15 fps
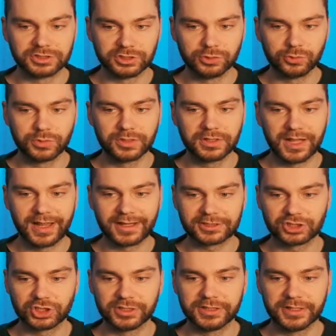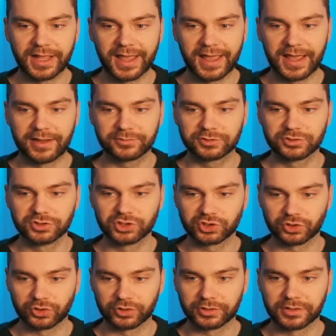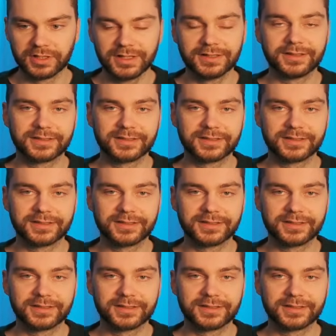you will actually have to turn